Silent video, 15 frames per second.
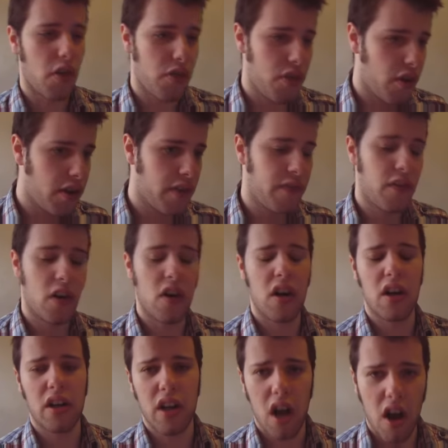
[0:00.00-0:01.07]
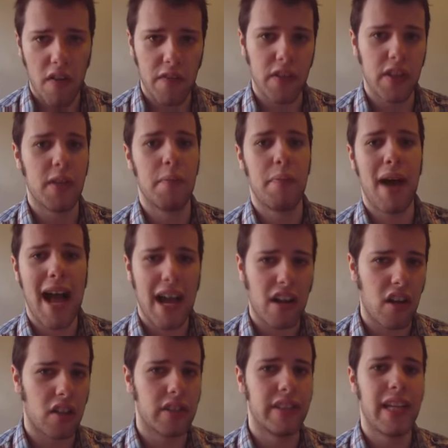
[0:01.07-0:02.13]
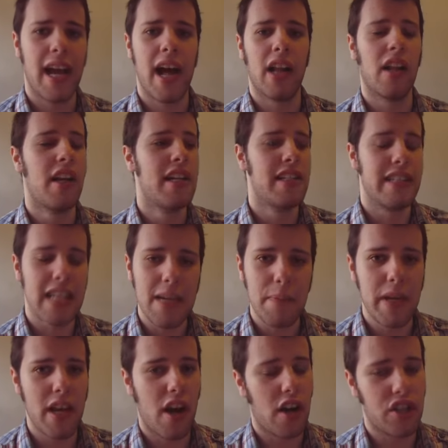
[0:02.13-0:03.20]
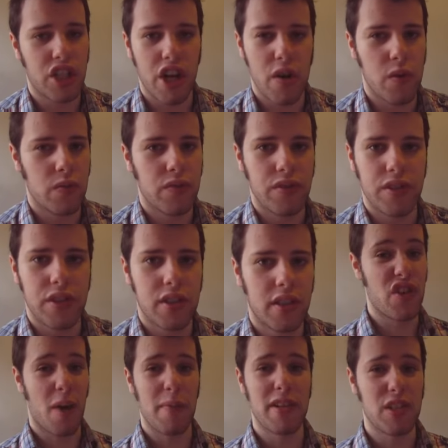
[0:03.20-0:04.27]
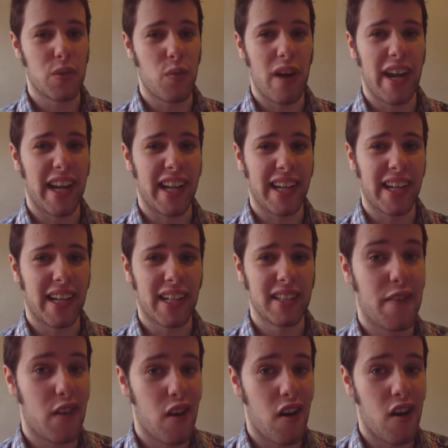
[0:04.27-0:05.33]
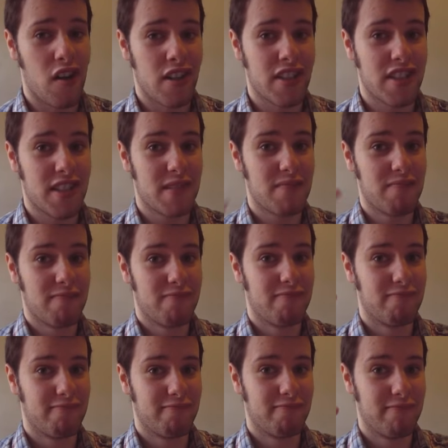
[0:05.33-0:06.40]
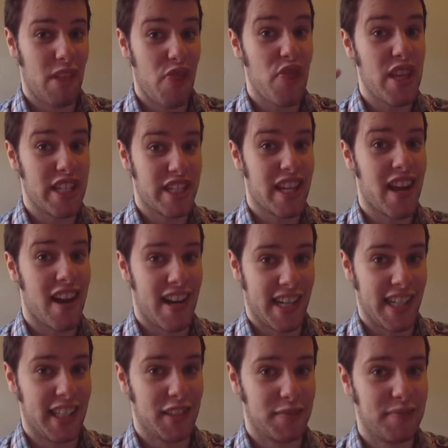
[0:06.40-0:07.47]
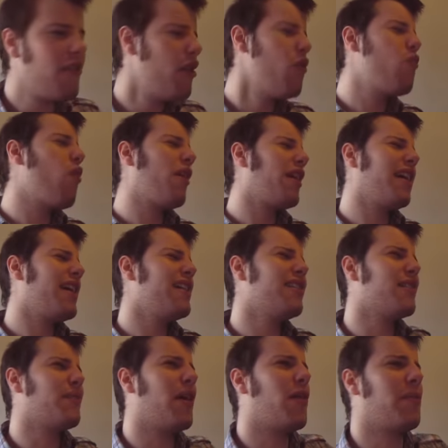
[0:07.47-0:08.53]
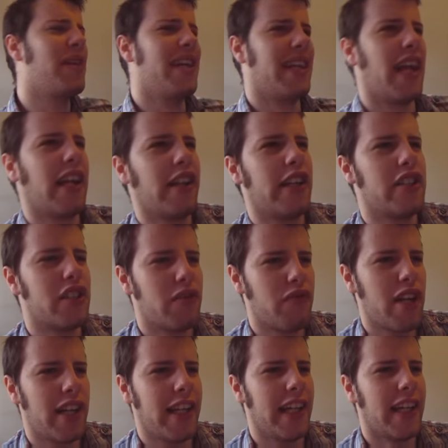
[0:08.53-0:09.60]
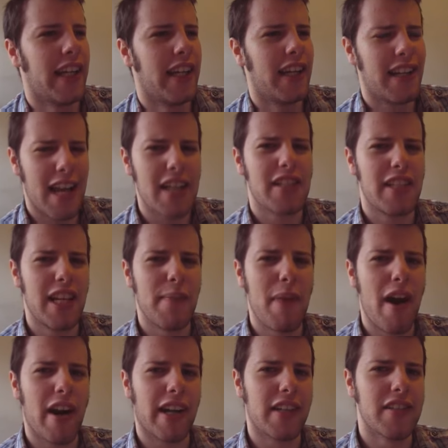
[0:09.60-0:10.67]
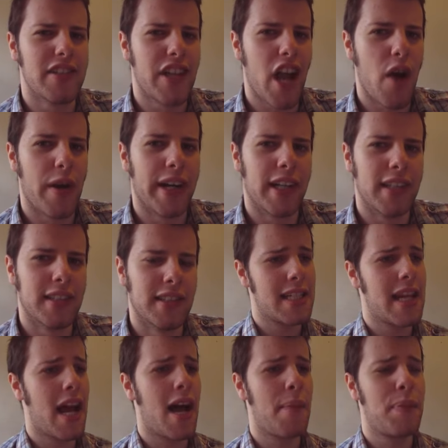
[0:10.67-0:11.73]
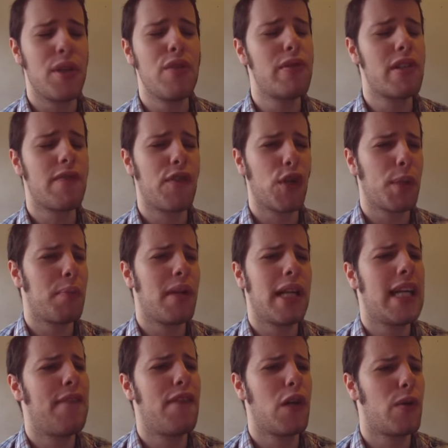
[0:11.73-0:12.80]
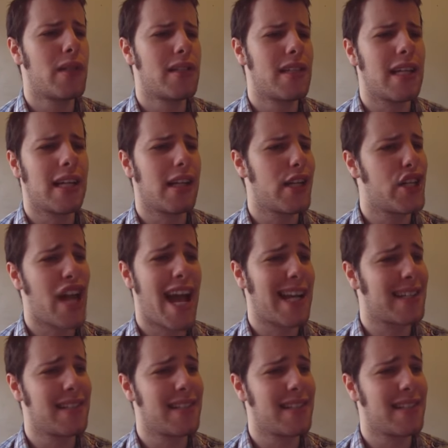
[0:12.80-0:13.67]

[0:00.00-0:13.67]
You've got Thunderfoot, Coughlin, Pat Condell, DPR Jones, Andromedas Wake, and of course, this guy. I don't know what it is about being English that really gets the Americans going. Is it our beautiful, mellifluous English